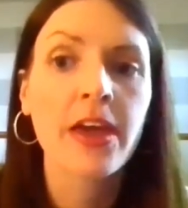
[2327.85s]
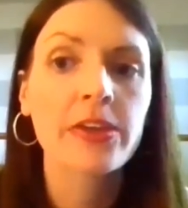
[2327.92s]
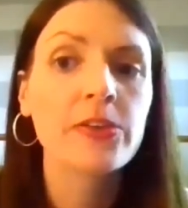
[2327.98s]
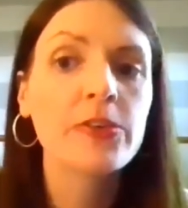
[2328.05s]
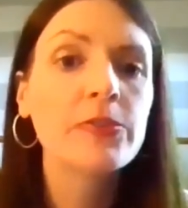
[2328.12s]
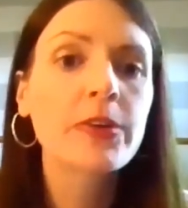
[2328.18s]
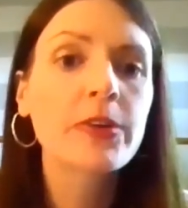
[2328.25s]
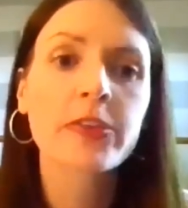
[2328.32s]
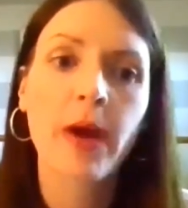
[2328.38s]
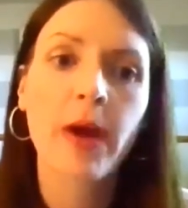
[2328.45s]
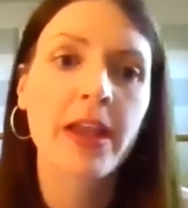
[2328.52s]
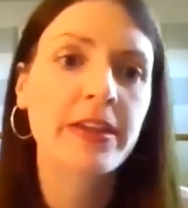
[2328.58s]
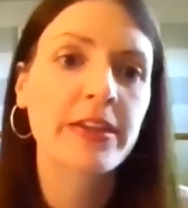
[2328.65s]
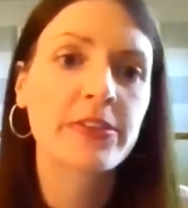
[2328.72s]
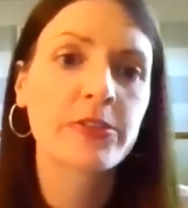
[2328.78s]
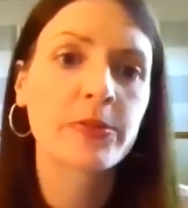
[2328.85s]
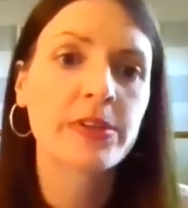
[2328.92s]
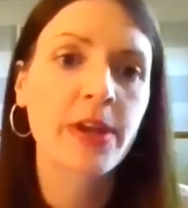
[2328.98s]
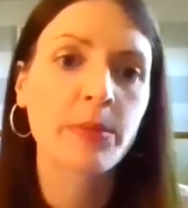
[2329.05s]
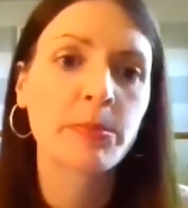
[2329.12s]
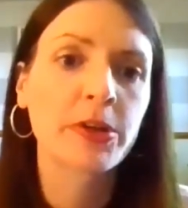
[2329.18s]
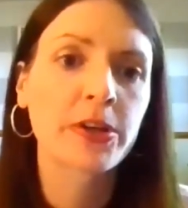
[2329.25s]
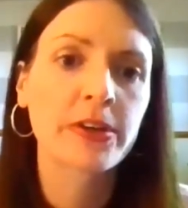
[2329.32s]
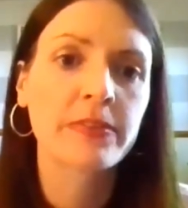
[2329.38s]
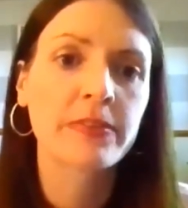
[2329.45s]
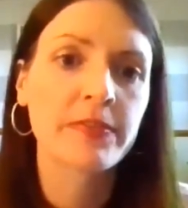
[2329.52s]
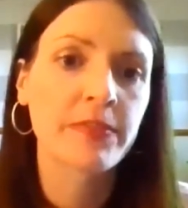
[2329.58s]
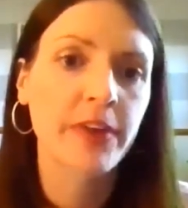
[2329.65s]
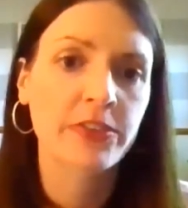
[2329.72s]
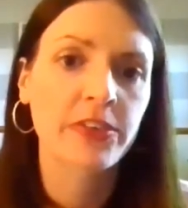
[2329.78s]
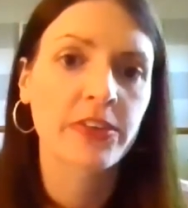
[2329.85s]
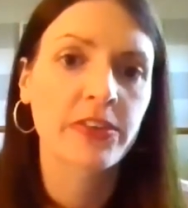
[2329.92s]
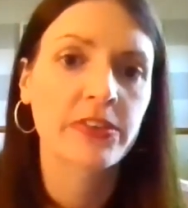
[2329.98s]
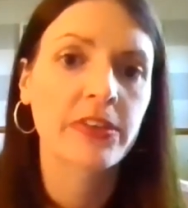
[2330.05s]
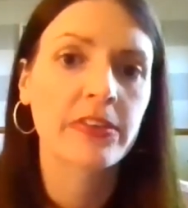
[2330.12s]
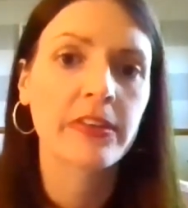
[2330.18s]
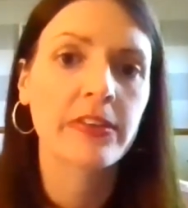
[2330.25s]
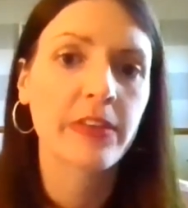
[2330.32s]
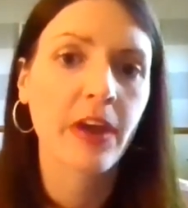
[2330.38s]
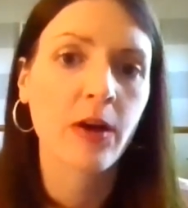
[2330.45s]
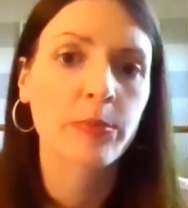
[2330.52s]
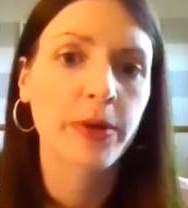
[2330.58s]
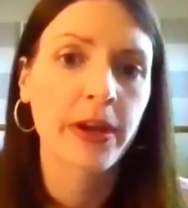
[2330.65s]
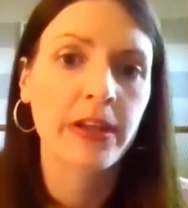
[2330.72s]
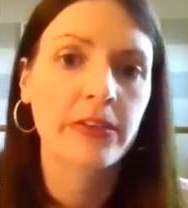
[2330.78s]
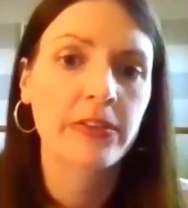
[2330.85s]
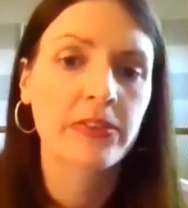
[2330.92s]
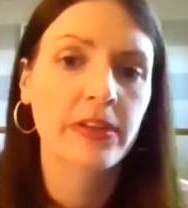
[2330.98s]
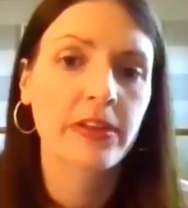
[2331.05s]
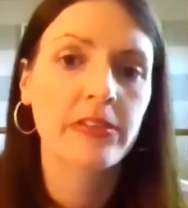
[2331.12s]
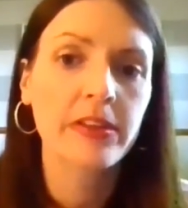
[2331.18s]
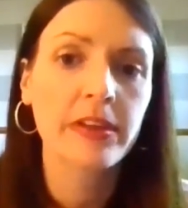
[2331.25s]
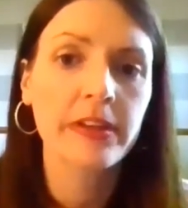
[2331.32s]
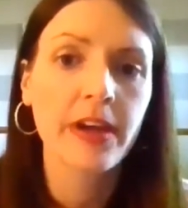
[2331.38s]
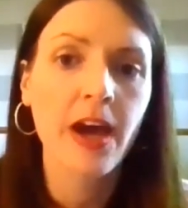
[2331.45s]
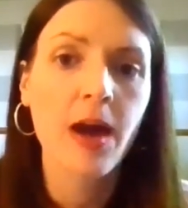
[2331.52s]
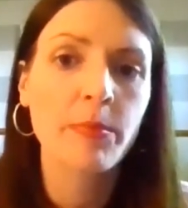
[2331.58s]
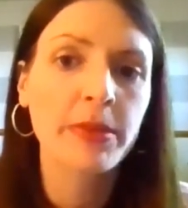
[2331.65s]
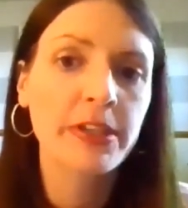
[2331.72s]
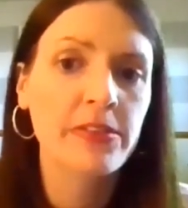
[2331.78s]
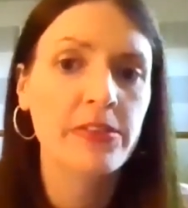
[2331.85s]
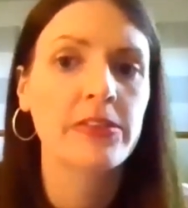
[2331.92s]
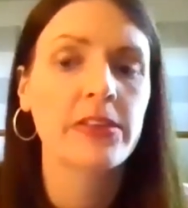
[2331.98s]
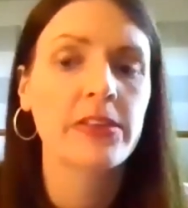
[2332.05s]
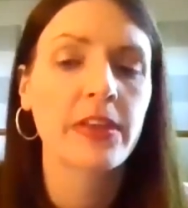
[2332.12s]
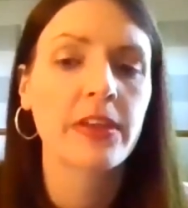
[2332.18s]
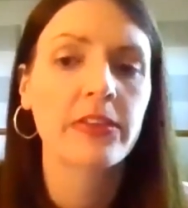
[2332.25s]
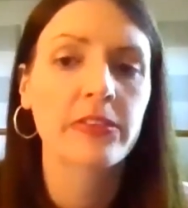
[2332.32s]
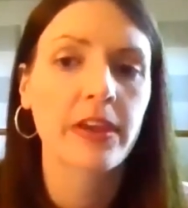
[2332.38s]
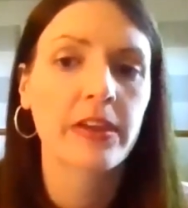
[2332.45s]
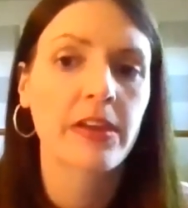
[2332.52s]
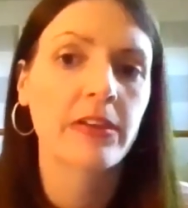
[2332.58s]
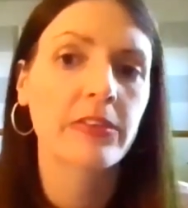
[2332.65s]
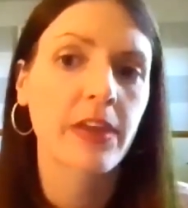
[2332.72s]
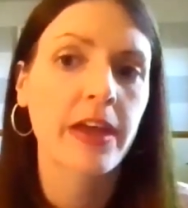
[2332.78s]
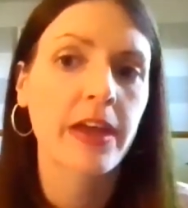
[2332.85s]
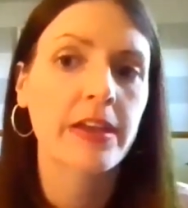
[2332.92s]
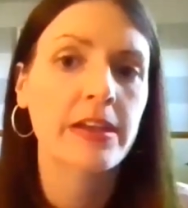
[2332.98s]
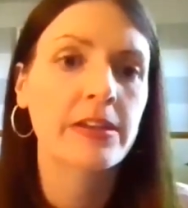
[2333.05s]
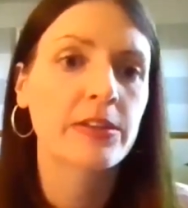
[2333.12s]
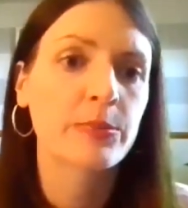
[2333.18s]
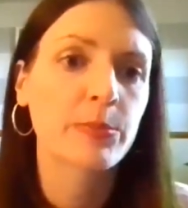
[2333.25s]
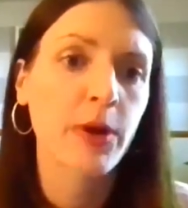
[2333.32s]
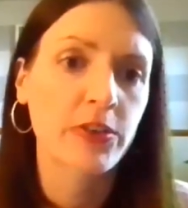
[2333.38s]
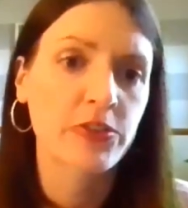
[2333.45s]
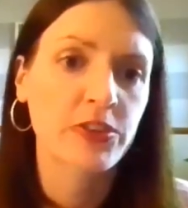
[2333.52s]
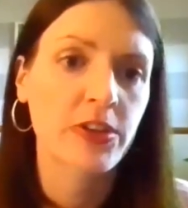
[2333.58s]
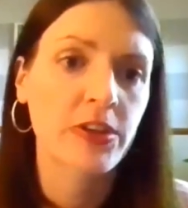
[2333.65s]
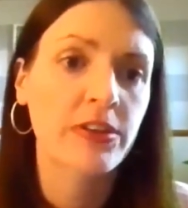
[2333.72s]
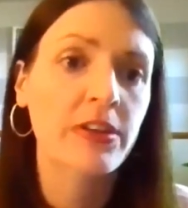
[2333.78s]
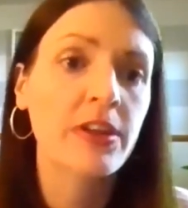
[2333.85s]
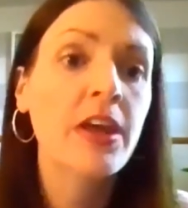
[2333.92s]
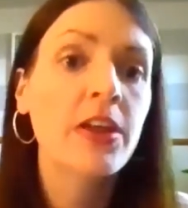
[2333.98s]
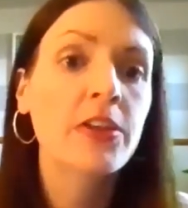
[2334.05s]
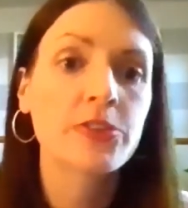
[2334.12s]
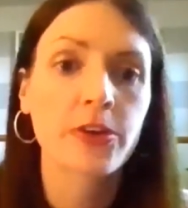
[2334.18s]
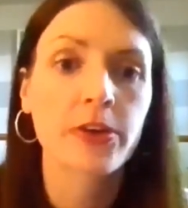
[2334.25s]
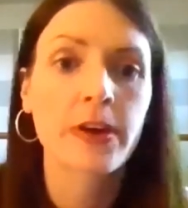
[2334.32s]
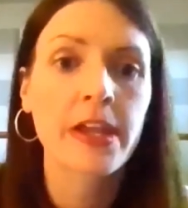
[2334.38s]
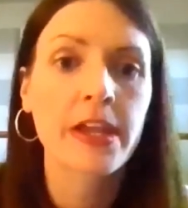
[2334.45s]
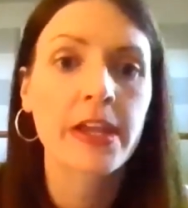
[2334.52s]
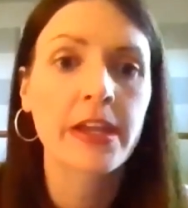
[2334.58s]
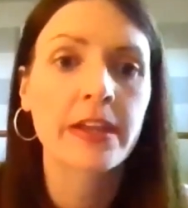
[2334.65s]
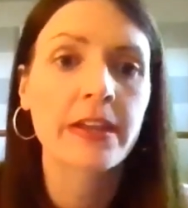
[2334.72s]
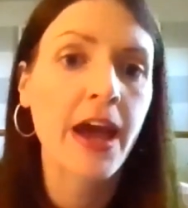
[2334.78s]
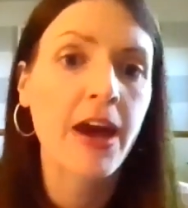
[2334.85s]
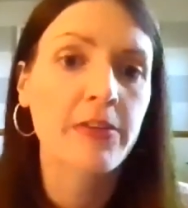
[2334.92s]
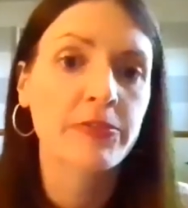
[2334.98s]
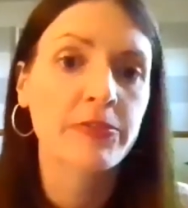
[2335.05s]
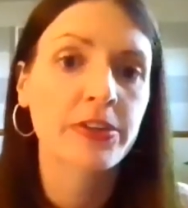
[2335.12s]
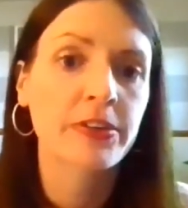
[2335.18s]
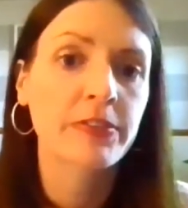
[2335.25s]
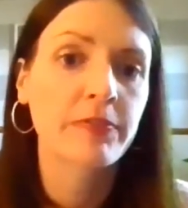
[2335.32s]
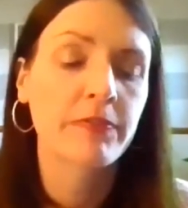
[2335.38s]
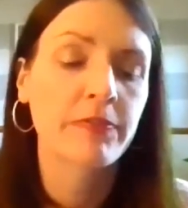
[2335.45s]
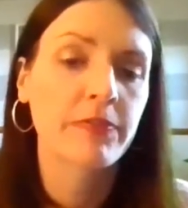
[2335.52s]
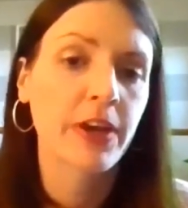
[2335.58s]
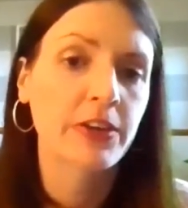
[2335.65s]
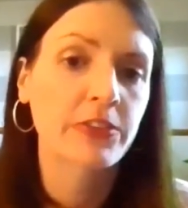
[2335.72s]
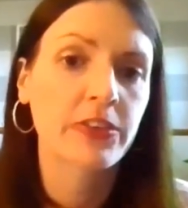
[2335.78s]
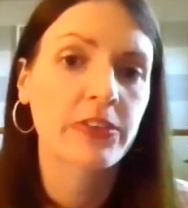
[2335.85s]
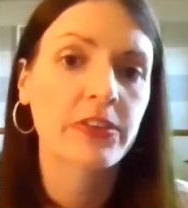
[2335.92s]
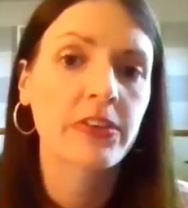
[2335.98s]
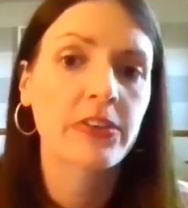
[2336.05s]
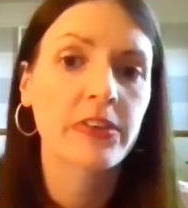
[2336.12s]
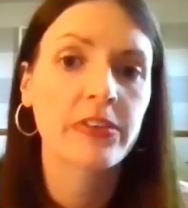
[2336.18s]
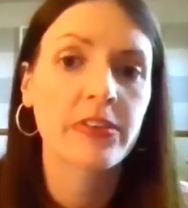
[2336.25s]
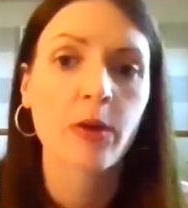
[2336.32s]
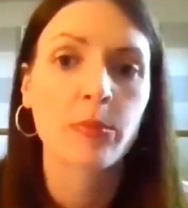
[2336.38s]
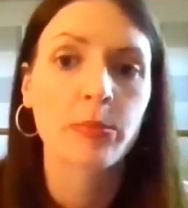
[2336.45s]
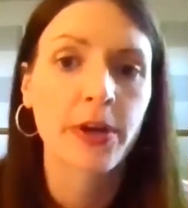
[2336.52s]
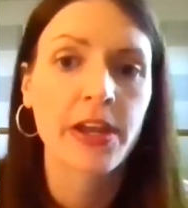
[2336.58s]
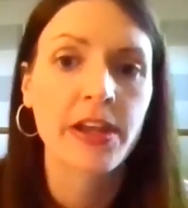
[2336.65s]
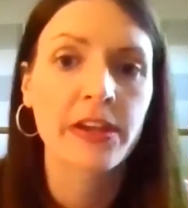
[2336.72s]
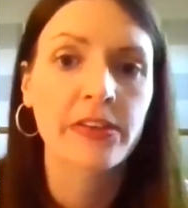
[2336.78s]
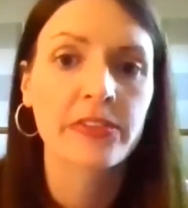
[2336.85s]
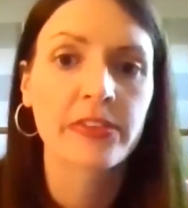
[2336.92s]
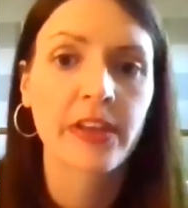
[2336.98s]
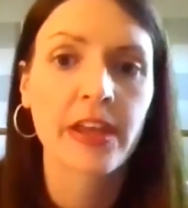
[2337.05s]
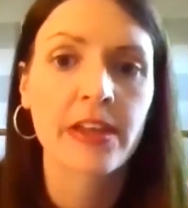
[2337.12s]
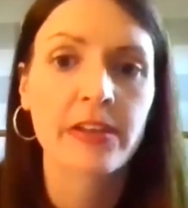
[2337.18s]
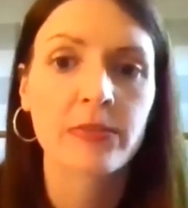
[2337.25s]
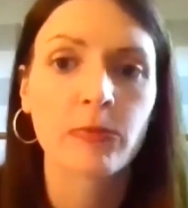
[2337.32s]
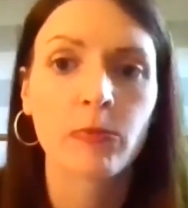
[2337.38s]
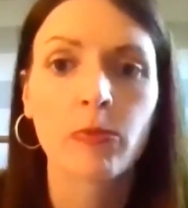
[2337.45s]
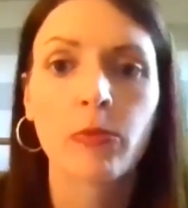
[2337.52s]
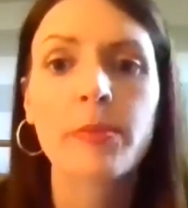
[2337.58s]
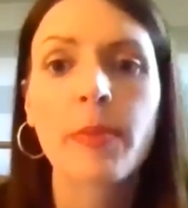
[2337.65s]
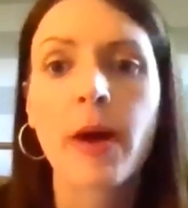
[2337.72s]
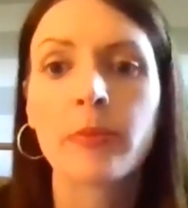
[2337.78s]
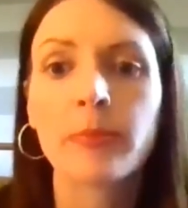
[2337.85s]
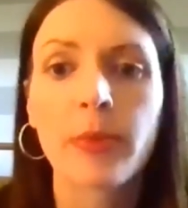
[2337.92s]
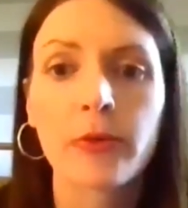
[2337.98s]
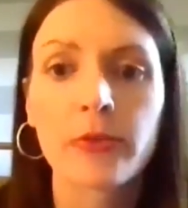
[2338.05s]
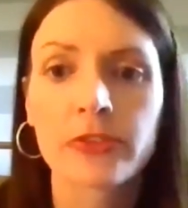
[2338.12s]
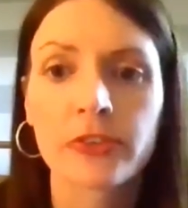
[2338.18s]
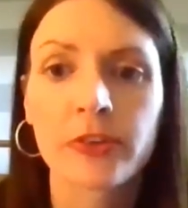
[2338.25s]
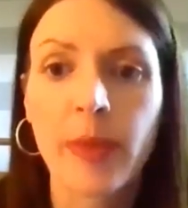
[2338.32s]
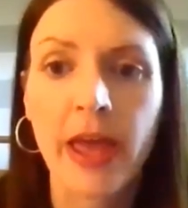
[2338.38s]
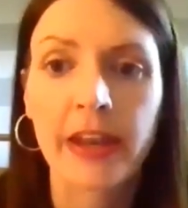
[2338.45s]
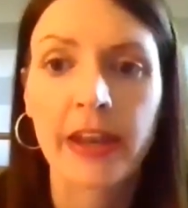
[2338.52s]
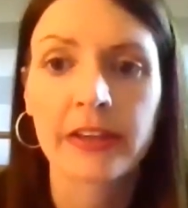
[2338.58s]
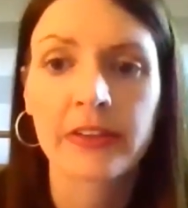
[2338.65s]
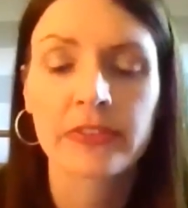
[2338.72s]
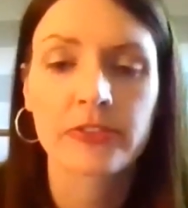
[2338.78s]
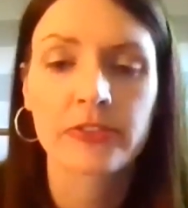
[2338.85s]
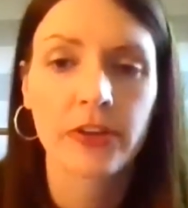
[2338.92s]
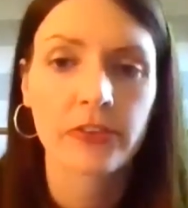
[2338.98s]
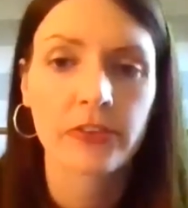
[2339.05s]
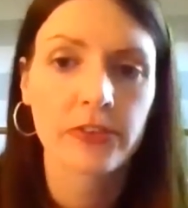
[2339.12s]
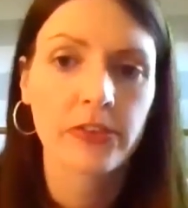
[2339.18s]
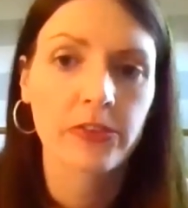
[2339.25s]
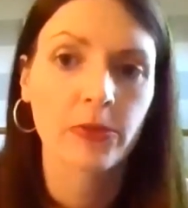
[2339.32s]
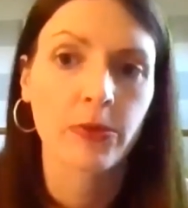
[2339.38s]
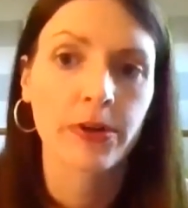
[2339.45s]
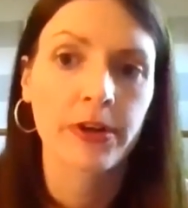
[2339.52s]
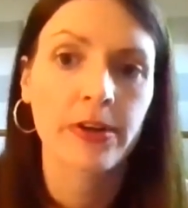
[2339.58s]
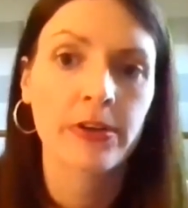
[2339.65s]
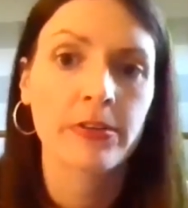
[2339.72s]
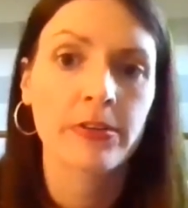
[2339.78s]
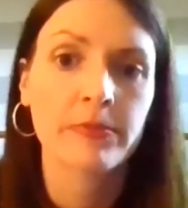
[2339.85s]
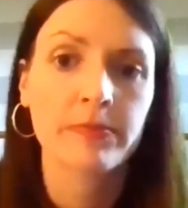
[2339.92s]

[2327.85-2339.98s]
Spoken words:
You've responded to a number of infectious disease outbreaks. Is it common to see things like anxiety and depression during and after infectious disease outbreaks? And what about post-traumatic stress disorder?